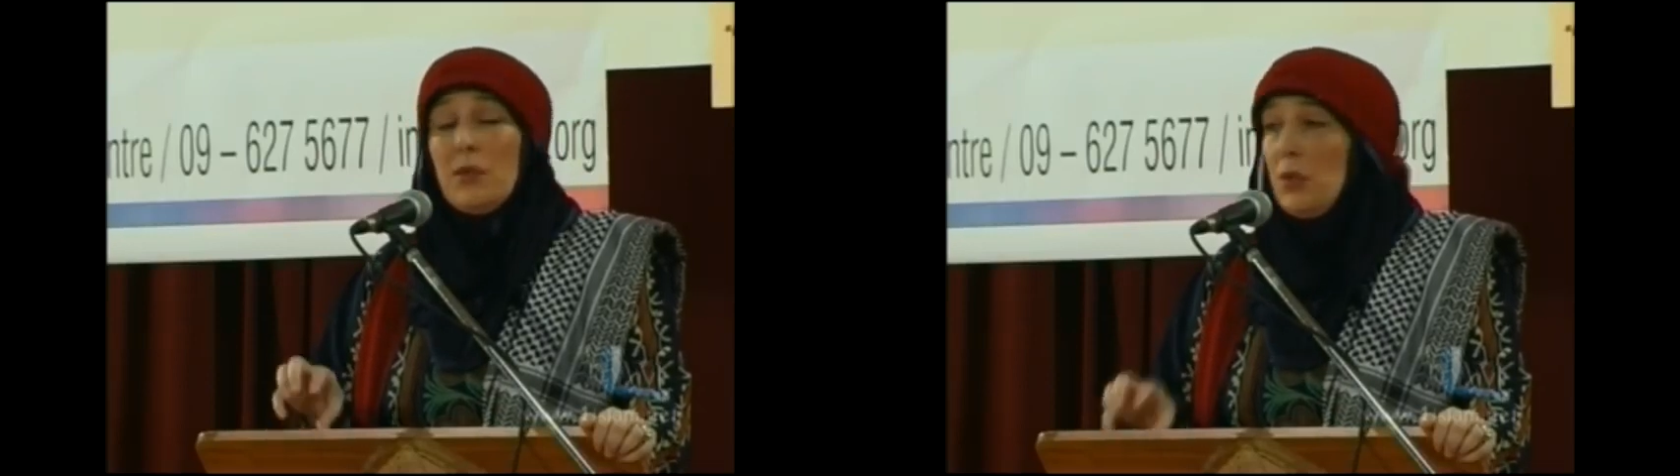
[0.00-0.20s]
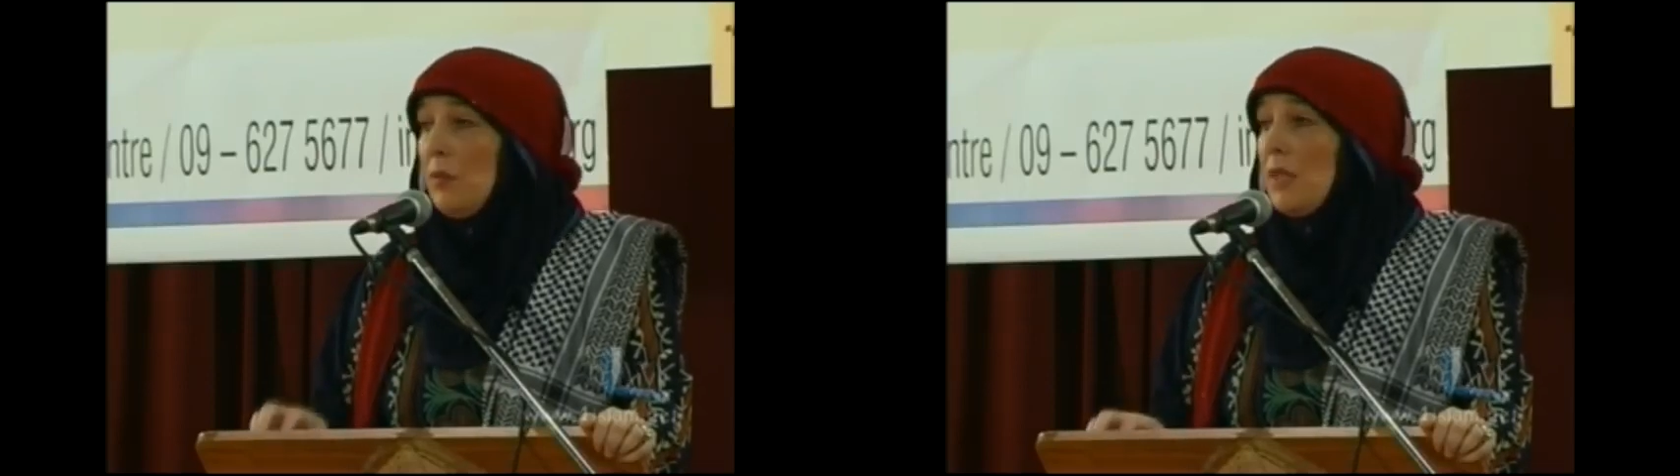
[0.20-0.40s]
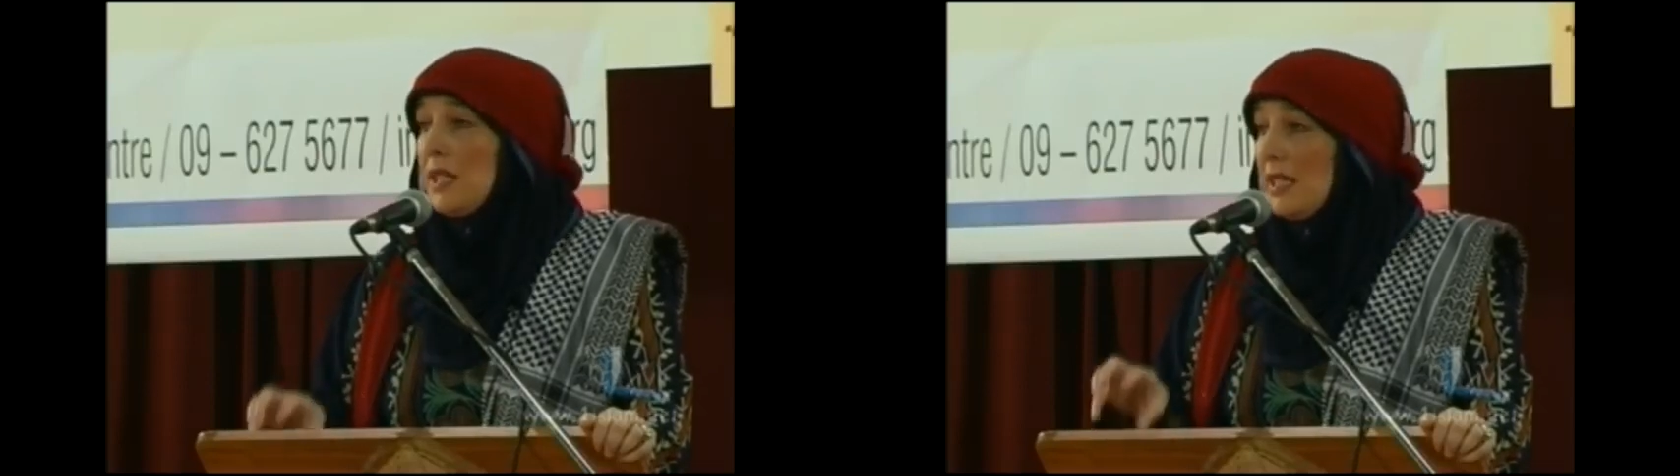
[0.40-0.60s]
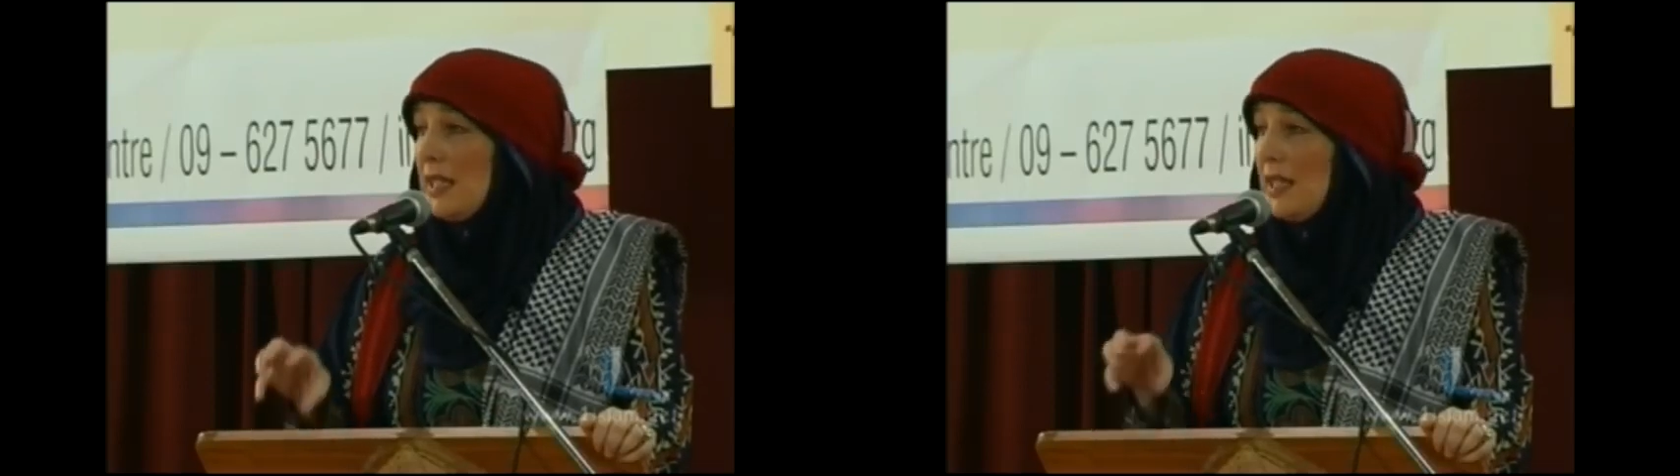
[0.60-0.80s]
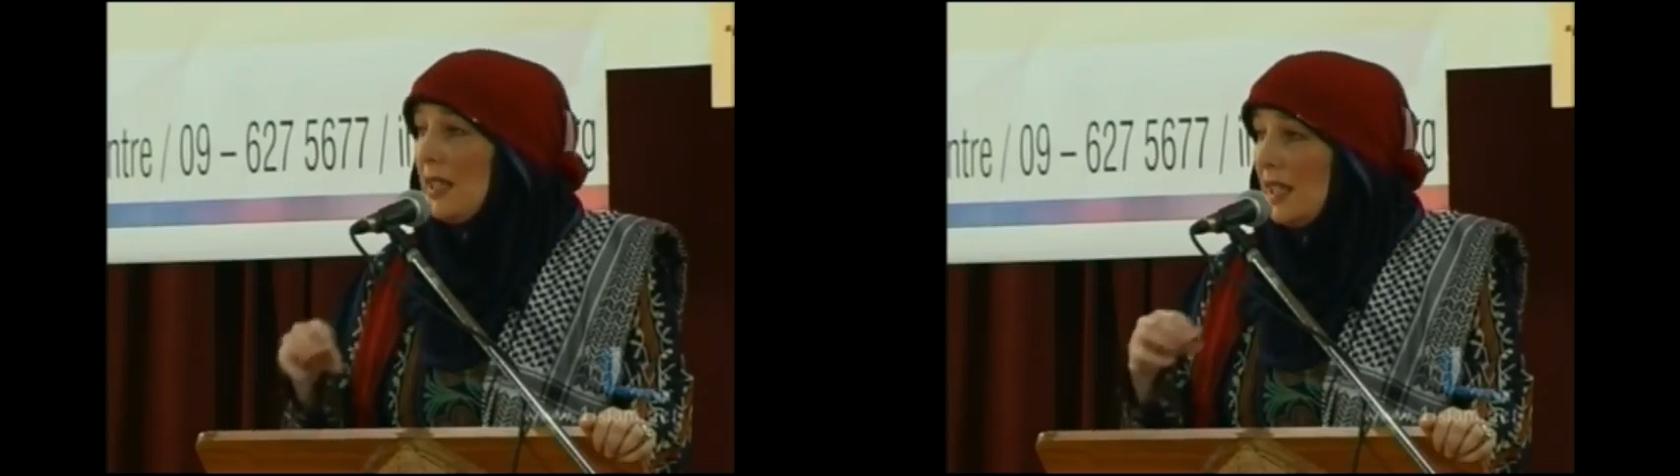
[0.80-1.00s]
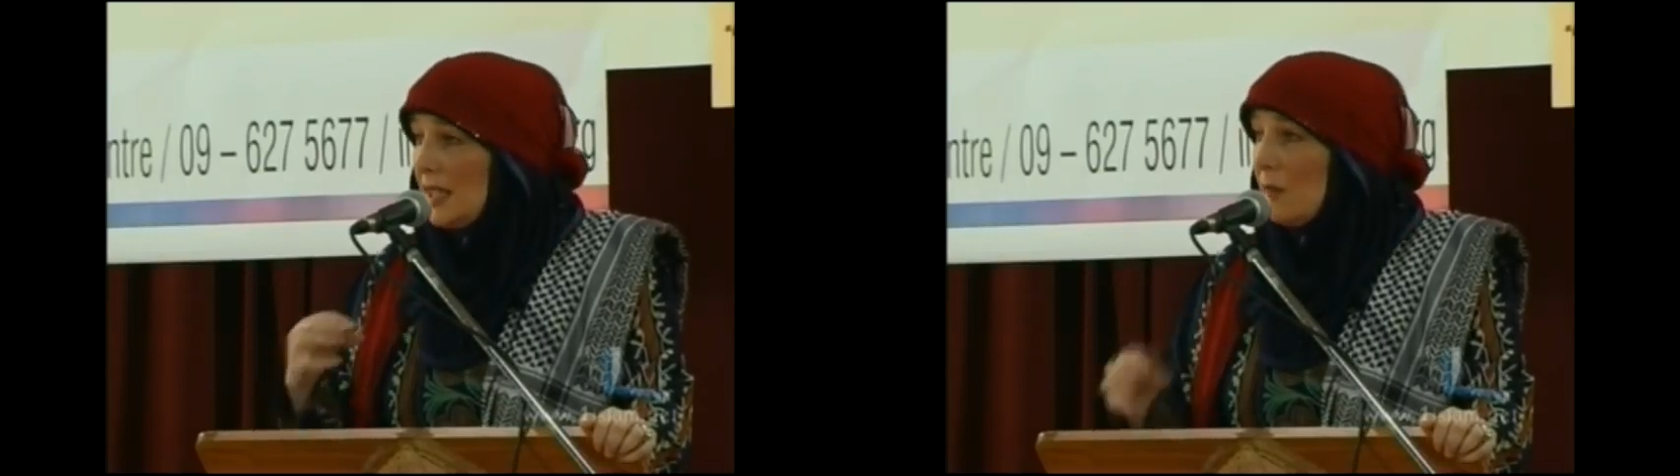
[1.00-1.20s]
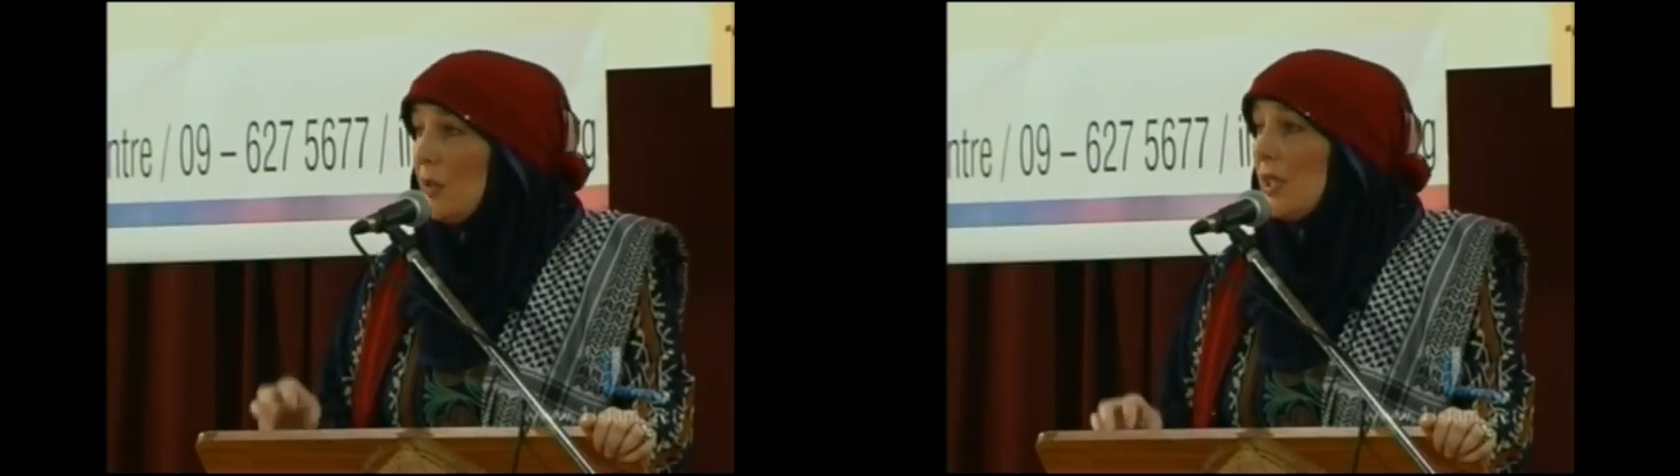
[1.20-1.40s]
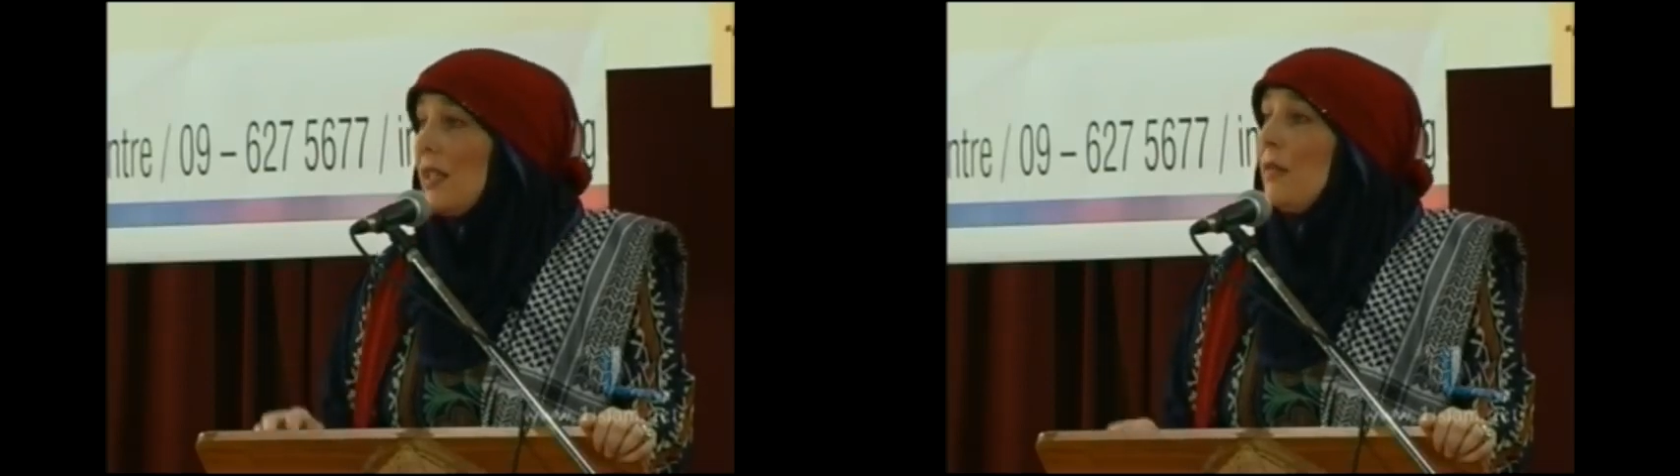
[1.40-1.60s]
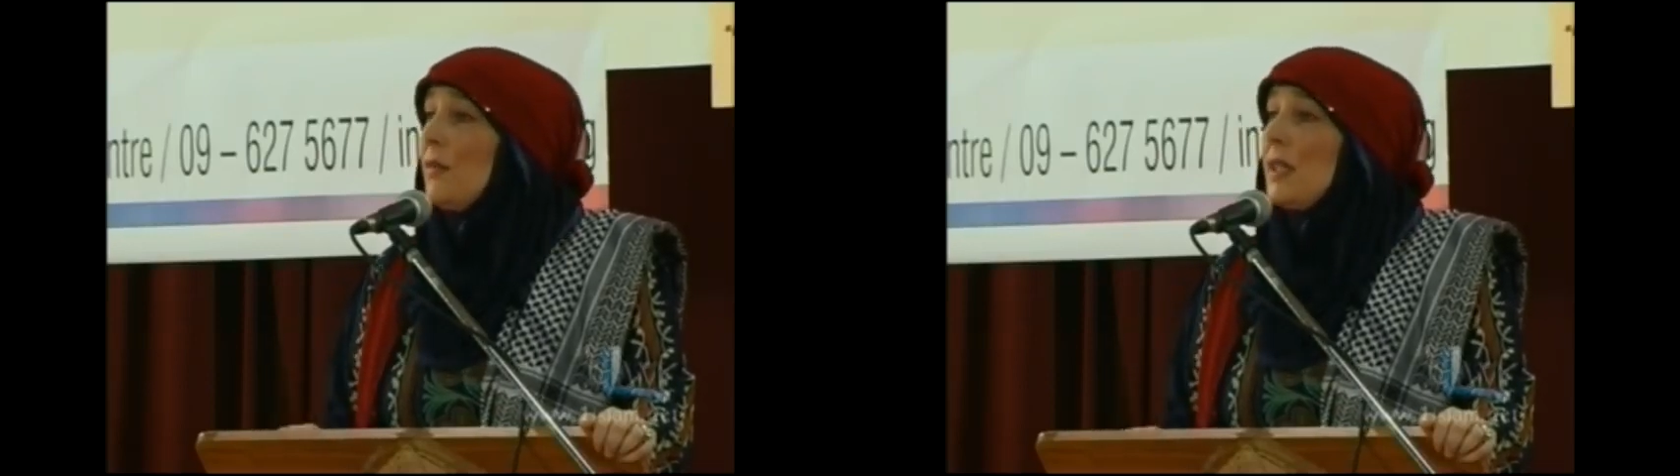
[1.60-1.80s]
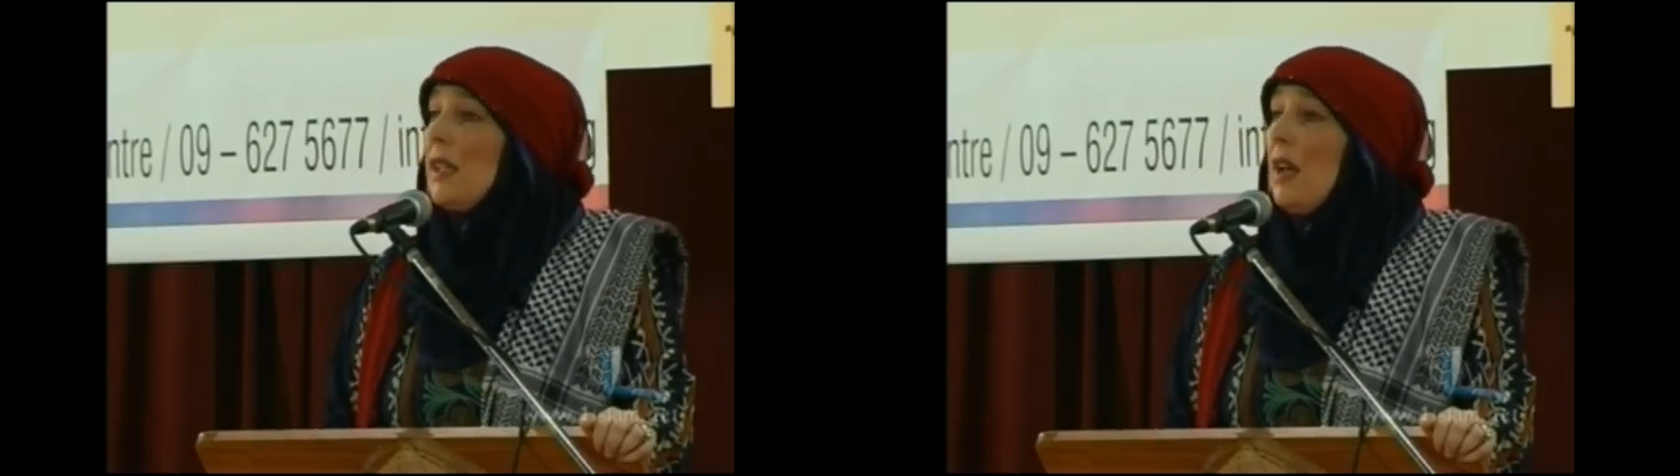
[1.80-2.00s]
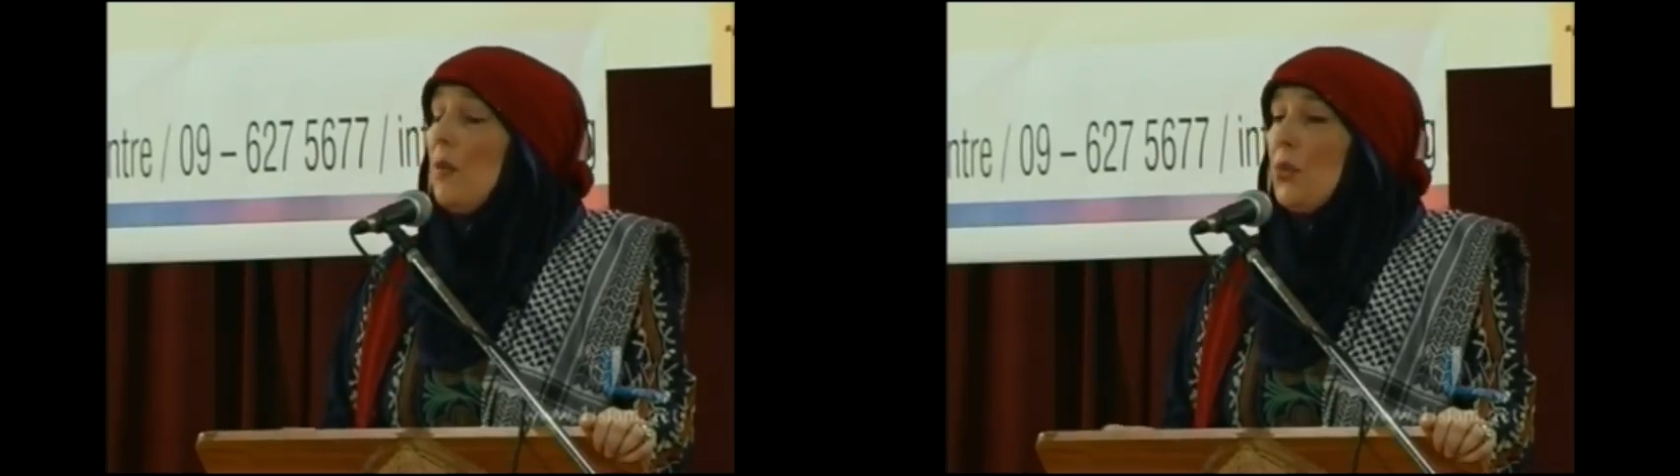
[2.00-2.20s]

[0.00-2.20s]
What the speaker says: that we must, as Muslims,